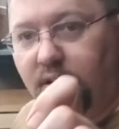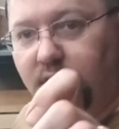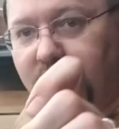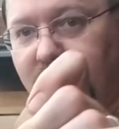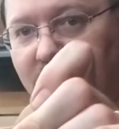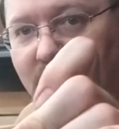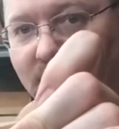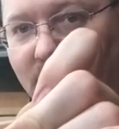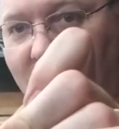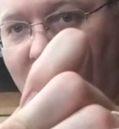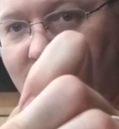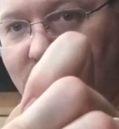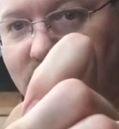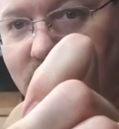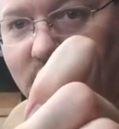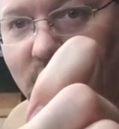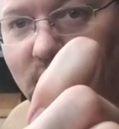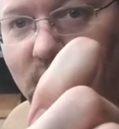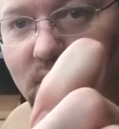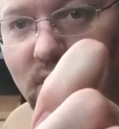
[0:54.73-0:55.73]
that they've
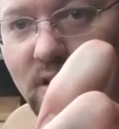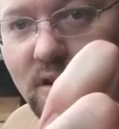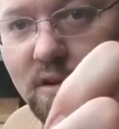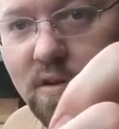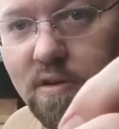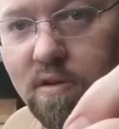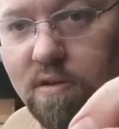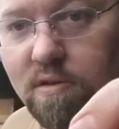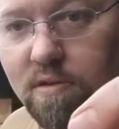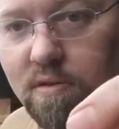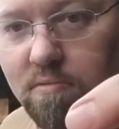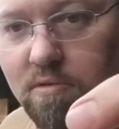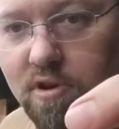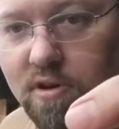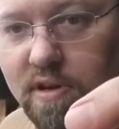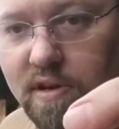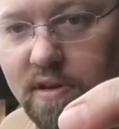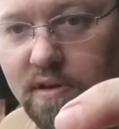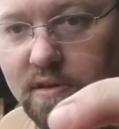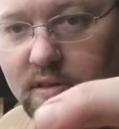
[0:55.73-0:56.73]
entered the
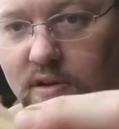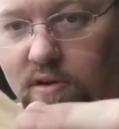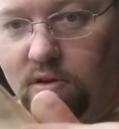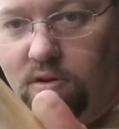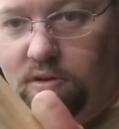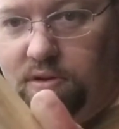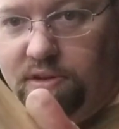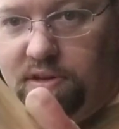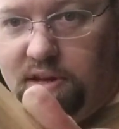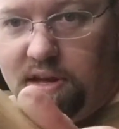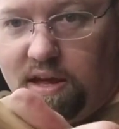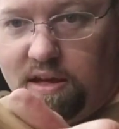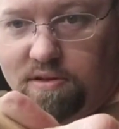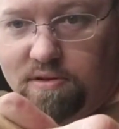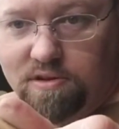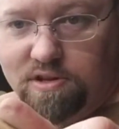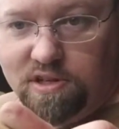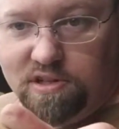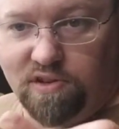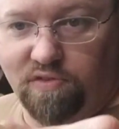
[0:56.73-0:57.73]
wood, they're holding together
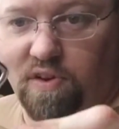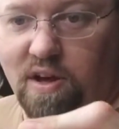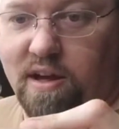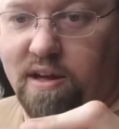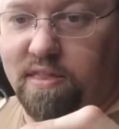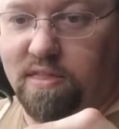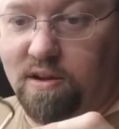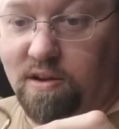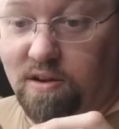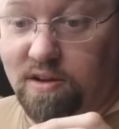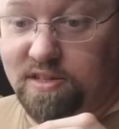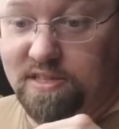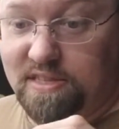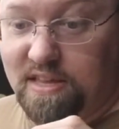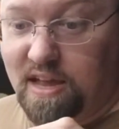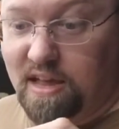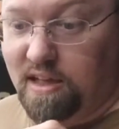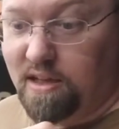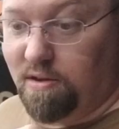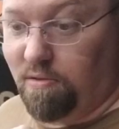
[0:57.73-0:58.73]
just fine. They're going to
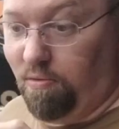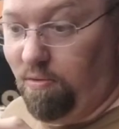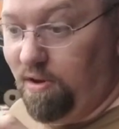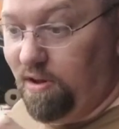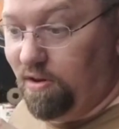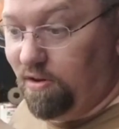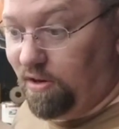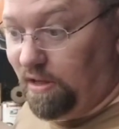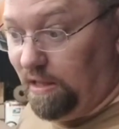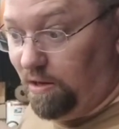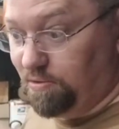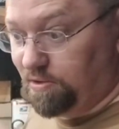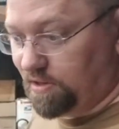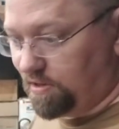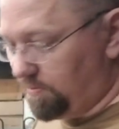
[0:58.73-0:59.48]
stay real close to